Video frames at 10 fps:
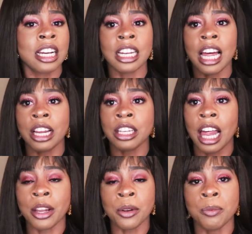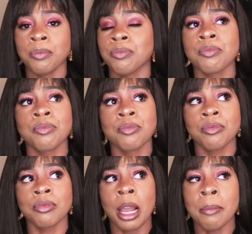collect like
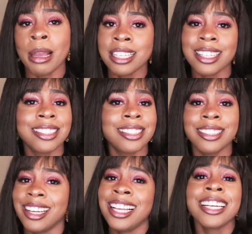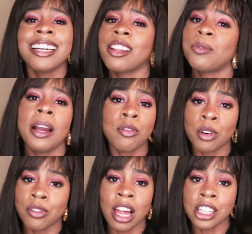basic, it's another way of
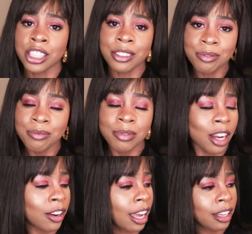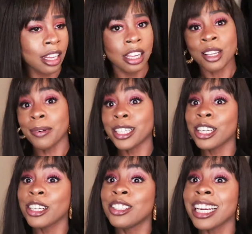reflection, okay? So make
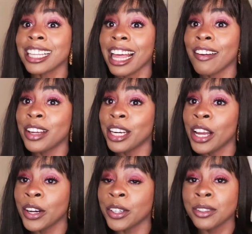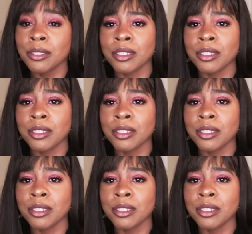sure you check that video